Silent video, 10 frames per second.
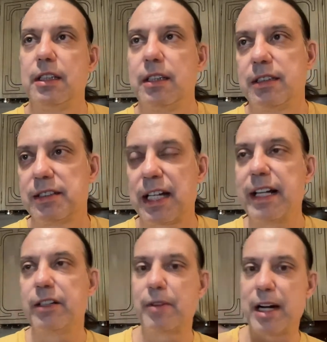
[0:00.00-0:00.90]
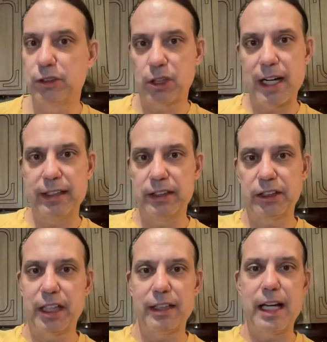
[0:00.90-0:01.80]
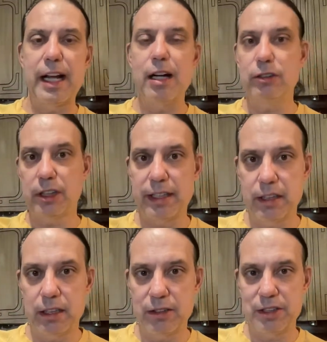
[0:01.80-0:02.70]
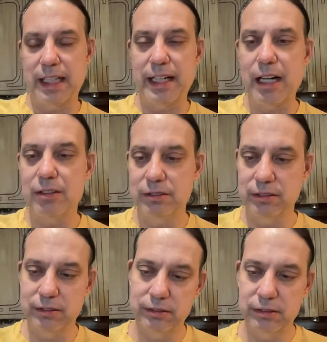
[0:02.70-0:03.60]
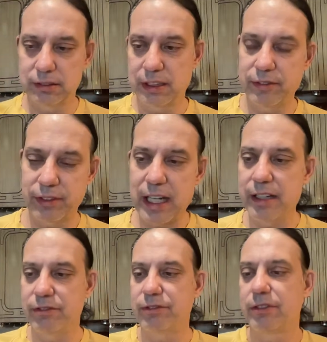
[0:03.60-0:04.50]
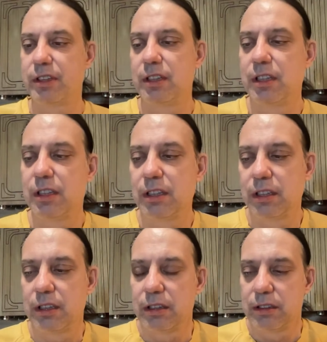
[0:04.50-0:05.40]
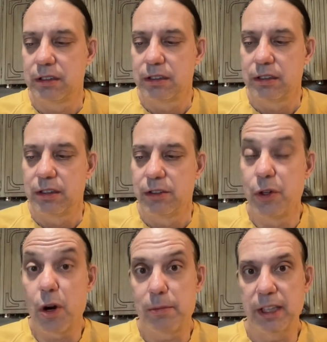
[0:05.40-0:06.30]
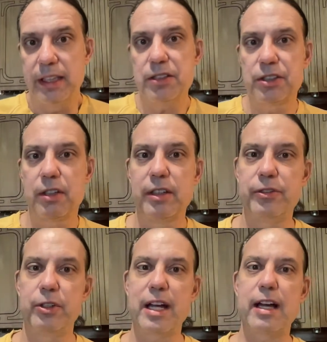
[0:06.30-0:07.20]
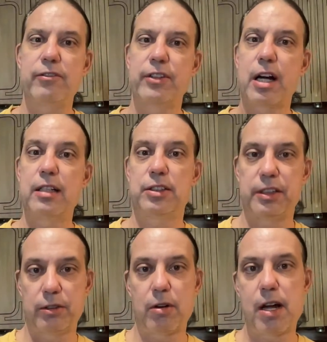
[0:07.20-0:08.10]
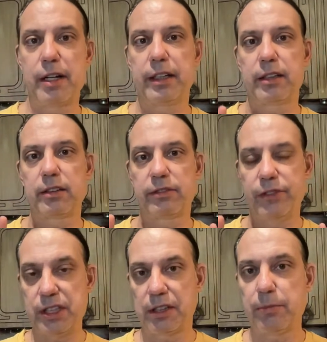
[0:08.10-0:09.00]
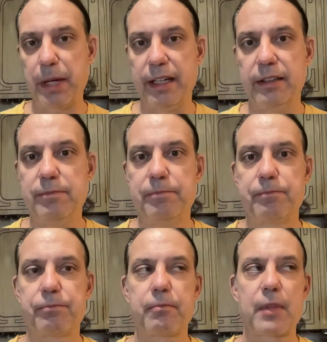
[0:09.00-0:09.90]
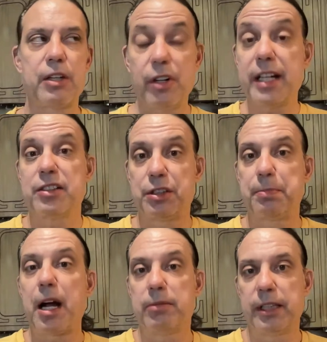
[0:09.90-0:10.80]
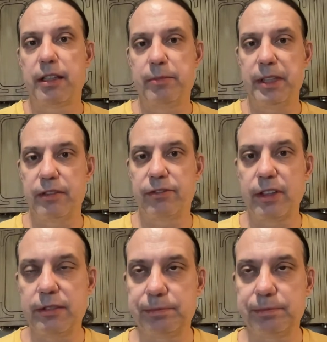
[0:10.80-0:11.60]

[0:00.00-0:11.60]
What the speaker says: designed around trying to shut that out, trying to close that out and live life normally. So if you have constant chronic physical pain, your answer is probably going to be different